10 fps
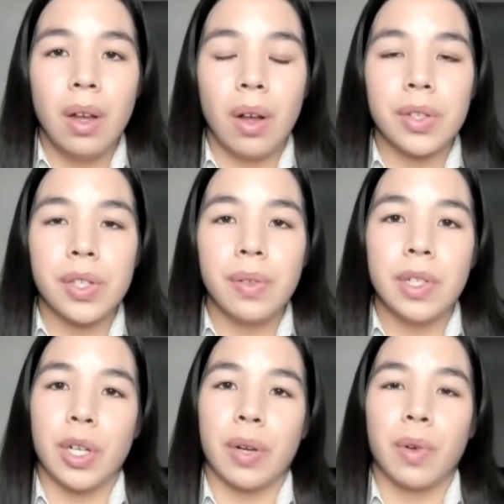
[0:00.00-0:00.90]
Also,
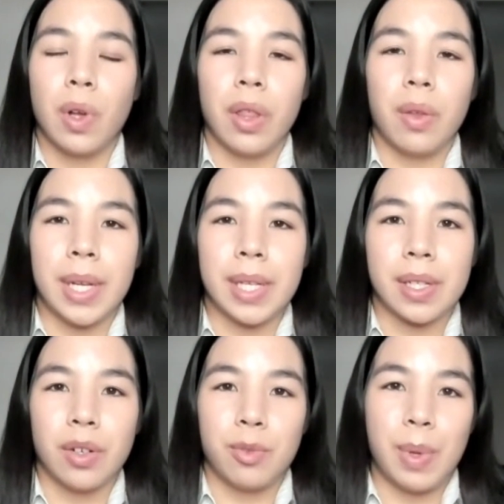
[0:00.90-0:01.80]
in general, on the West
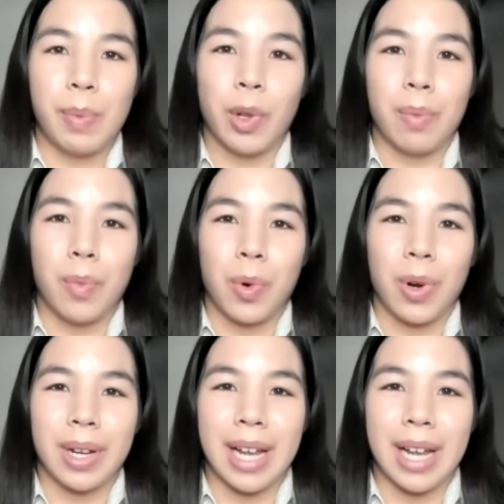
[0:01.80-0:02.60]
Coast, people are more